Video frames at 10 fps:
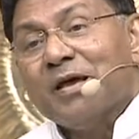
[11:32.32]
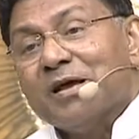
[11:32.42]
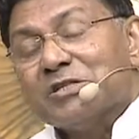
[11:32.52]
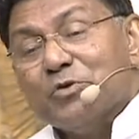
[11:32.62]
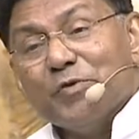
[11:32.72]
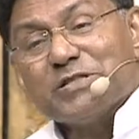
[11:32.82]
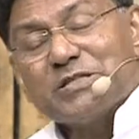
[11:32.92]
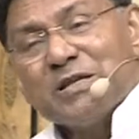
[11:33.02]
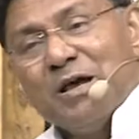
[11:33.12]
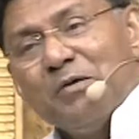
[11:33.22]
She
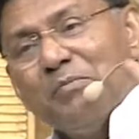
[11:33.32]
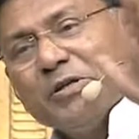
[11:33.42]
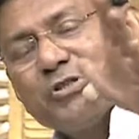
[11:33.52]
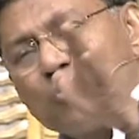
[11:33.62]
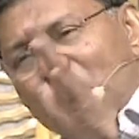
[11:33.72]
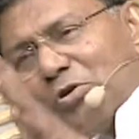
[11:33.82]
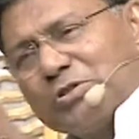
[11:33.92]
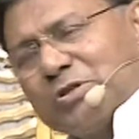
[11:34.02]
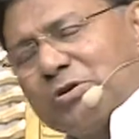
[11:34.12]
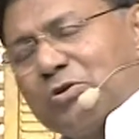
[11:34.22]
was
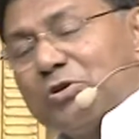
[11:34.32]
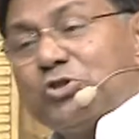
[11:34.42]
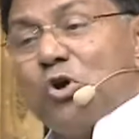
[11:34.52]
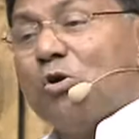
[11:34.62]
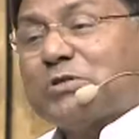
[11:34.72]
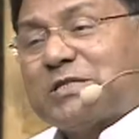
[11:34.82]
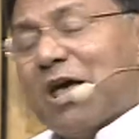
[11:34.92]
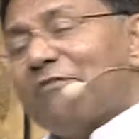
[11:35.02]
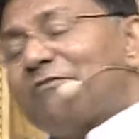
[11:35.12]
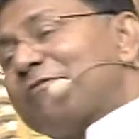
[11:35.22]
betrothed to
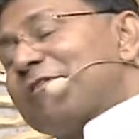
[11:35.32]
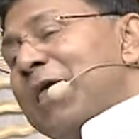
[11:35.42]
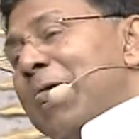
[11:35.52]
Joseph.